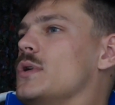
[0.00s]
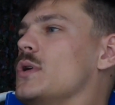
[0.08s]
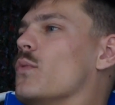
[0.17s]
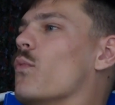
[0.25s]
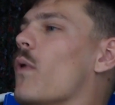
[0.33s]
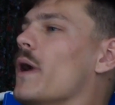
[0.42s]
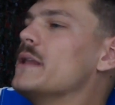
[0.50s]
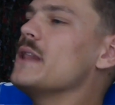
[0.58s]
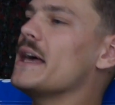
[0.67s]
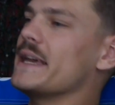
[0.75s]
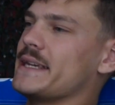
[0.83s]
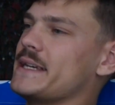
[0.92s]
what,
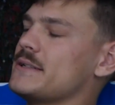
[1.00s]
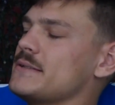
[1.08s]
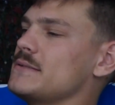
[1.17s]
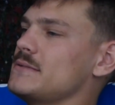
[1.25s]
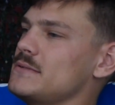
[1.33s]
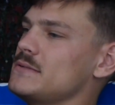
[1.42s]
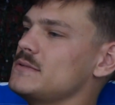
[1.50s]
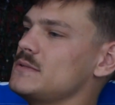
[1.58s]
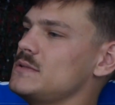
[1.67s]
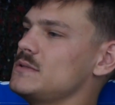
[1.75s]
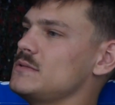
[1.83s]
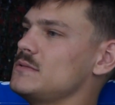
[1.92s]
like,
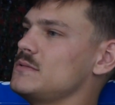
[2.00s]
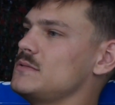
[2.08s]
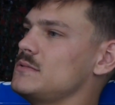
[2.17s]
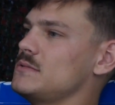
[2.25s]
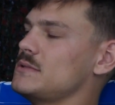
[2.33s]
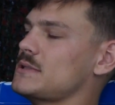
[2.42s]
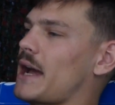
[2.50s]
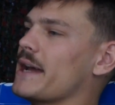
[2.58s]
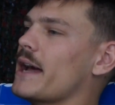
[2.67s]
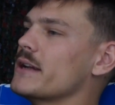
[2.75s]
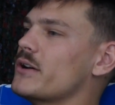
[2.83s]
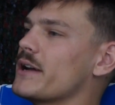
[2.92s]
I
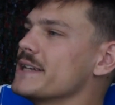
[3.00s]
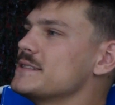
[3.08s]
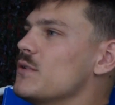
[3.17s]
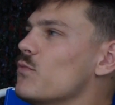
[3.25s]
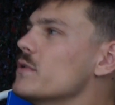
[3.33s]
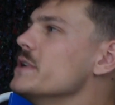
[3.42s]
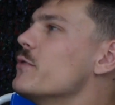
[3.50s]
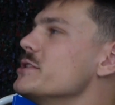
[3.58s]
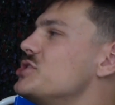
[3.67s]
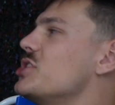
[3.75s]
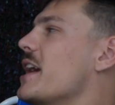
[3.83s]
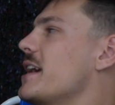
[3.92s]
don't know, I guess what
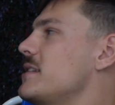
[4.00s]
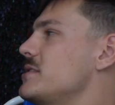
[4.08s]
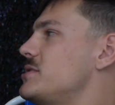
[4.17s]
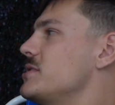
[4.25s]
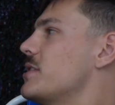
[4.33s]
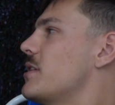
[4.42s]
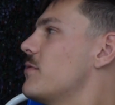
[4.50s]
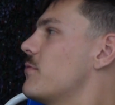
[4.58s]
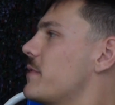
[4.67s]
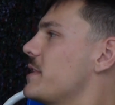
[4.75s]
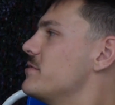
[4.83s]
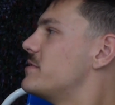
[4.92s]
changed,
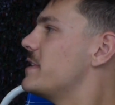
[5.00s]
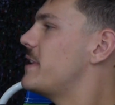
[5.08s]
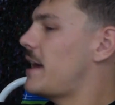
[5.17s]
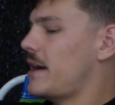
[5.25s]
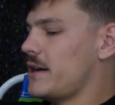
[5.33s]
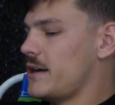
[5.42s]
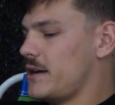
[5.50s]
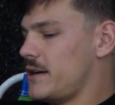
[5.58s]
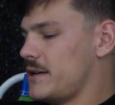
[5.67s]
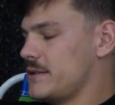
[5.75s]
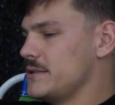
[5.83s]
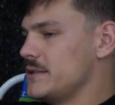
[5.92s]
when you said
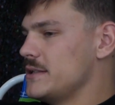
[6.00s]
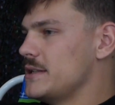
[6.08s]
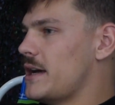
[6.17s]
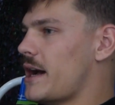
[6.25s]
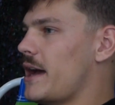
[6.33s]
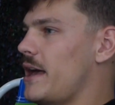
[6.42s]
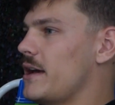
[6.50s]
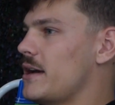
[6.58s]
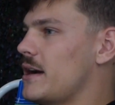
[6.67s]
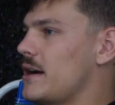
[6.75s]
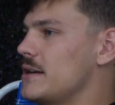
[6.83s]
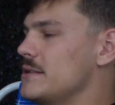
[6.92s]
that
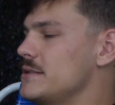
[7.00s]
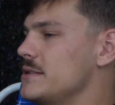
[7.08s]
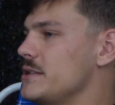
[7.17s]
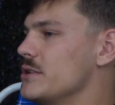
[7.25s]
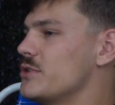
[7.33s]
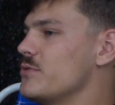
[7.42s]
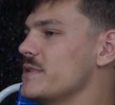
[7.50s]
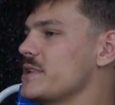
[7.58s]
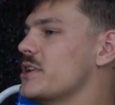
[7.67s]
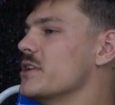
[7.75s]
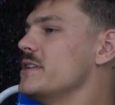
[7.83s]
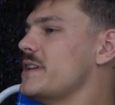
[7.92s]
you're doing
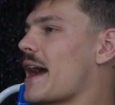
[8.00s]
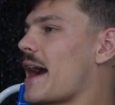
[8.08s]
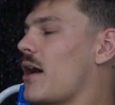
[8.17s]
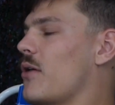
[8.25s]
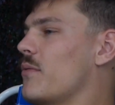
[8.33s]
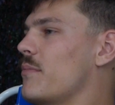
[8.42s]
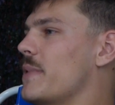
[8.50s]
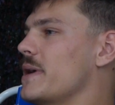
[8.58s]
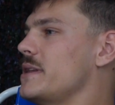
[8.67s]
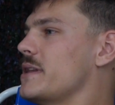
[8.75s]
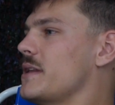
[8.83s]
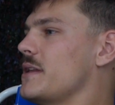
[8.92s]
good now, but
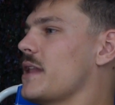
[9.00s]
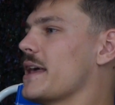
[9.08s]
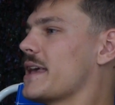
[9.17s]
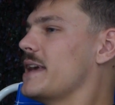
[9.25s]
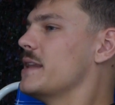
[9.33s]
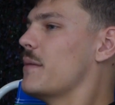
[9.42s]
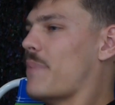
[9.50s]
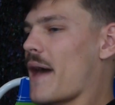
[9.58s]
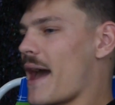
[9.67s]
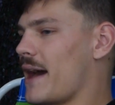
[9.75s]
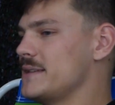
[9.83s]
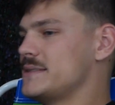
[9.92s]
in the
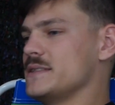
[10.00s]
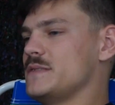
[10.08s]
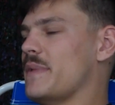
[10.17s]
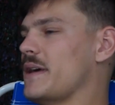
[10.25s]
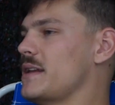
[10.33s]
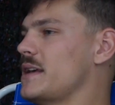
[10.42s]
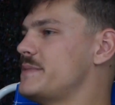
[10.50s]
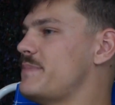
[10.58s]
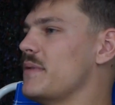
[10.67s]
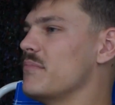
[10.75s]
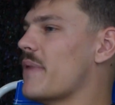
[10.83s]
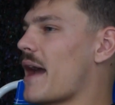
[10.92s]
past it's
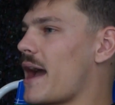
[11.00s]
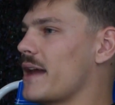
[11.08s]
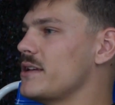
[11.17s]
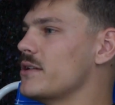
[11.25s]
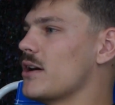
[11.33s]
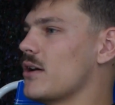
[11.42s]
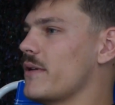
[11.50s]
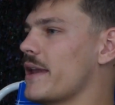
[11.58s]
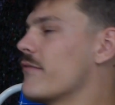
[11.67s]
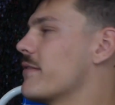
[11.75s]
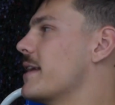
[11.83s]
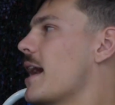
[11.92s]
been bad, and
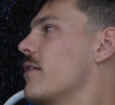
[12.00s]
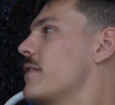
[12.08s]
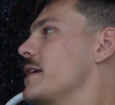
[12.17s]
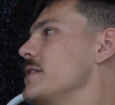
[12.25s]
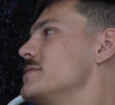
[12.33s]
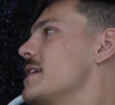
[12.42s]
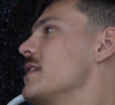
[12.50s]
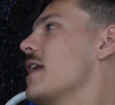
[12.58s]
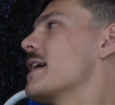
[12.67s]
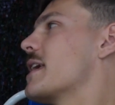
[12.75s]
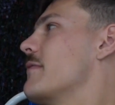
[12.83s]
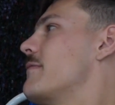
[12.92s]
every now and then you said
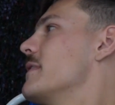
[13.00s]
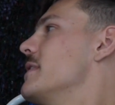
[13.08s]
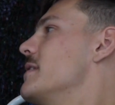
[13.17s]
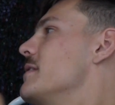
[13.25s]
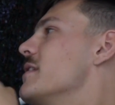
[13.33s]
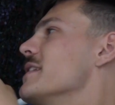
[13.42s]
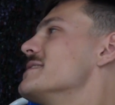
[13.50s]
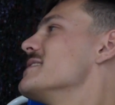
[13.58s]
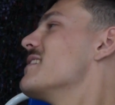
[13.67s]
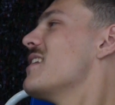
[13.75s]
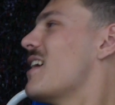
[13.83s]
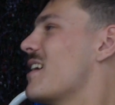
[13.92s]
like if you listen
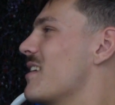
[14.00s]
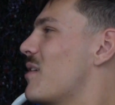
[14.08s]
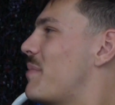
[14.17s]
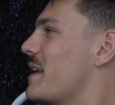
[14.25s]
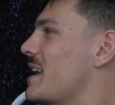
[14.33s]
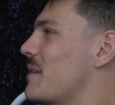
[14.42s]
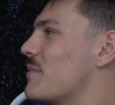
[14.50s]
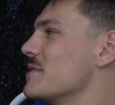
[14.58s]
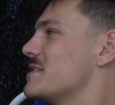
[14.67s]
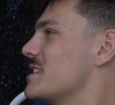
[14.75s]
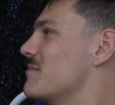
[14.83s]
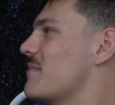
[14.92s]
to a lot of Lil Peep or
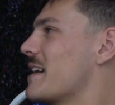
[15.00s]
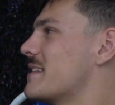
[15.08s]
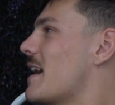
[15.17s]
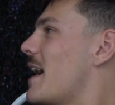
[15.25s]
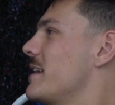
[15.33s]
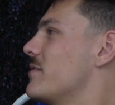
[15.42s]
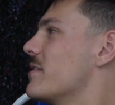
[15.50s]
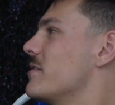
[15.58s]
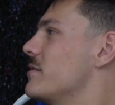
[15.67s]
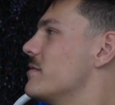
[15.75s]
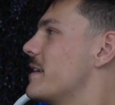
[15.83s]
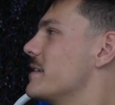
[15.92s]
something like that,
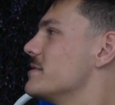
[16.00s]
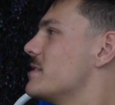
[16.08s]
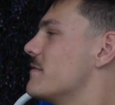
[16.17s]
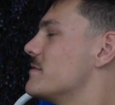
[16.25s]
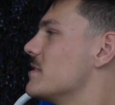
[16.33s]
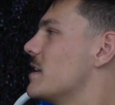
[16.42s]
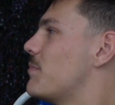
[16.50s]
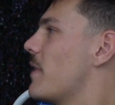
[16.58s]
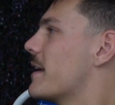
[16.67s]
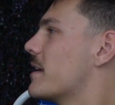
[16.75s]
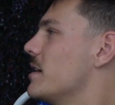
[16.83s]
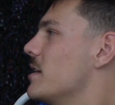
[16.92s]
you let yourself slip.
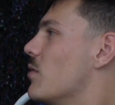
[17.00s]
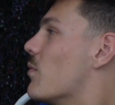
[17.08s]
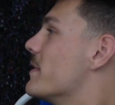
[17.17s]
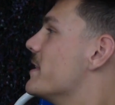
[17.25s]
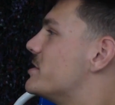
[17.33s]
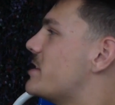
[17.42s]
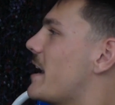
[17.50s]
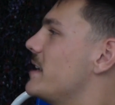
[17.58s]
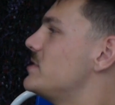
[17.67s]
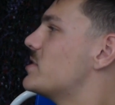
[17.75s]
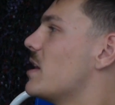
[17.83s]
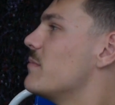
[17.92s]
Like, where'd the
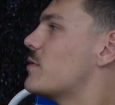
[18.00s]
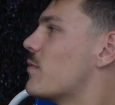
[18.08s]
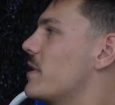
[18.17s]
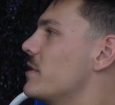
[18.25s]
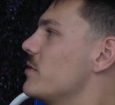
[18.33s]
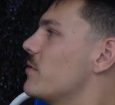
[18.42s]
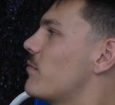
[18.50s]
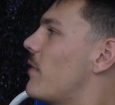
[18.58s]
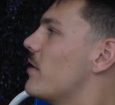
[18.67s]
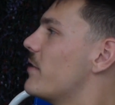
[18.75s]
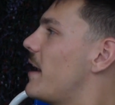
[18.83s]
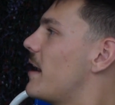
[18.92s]
change come to where you're doing
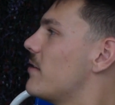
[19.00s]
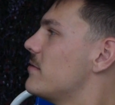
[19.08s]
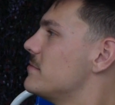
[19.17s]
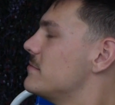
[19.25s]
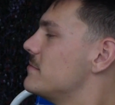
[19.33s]
well now?